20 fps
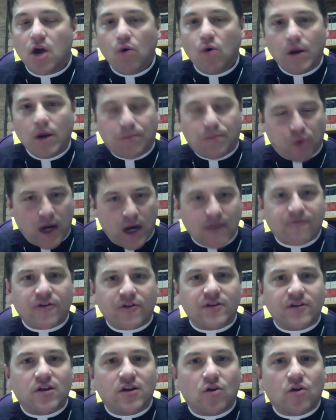We pray for
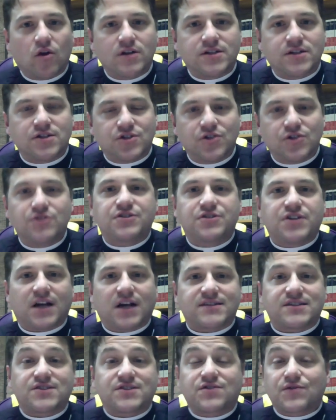the Lord to do
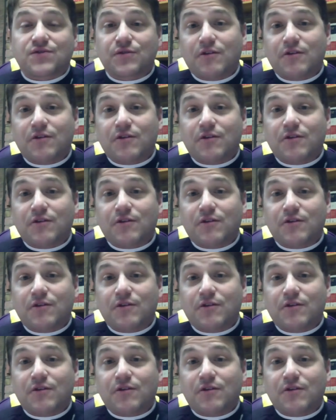justice through the